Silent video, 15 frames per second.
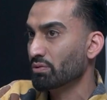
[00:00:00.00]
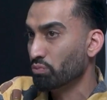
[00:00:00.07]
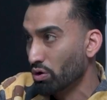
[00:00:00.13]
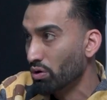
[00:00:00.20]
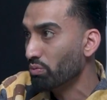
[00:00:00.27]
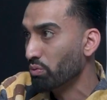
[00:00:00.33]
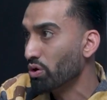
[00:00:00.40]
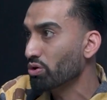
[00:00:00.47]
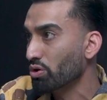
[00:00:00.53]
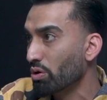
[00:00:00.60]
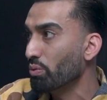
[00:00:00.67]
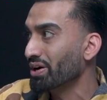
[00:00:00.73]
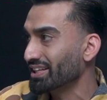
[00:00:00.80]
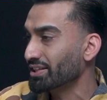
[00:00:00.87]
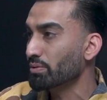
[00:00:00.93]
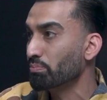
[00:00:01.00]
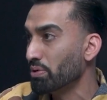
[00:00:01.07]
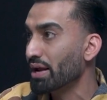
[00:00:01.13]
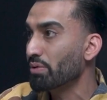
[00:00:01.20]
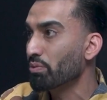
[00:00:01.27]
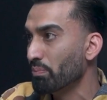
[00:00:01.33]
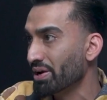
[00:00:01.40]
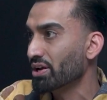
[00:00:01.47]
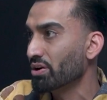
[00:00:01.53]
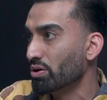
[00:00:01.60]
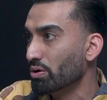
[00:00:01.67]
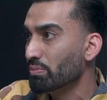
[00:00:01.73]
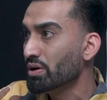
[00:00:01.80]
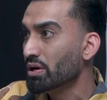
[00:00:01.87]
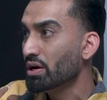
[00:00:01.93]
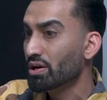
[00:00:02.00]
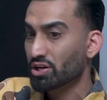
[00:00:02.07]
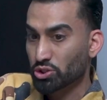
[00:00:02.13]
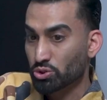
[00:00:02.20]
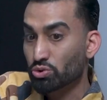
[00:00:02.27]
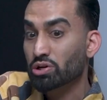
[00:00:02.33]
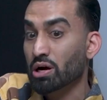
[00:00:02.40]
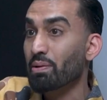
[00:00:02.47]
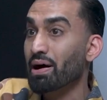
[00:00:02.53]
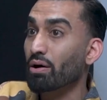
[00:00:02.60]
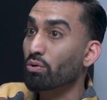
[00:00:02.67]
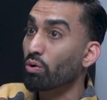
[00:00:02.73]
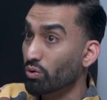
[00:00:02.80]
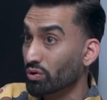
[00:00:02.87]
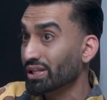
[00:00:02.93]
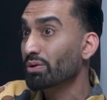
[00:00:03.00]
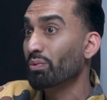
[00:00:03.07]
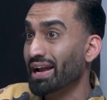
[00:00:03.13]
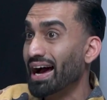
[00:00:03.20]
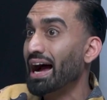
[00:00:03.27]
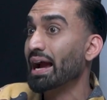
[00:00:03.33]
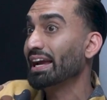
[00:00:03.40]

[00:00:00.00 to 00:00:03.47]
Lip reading: We'll go, we'll get the bread, we'll bring it home. You come out only when I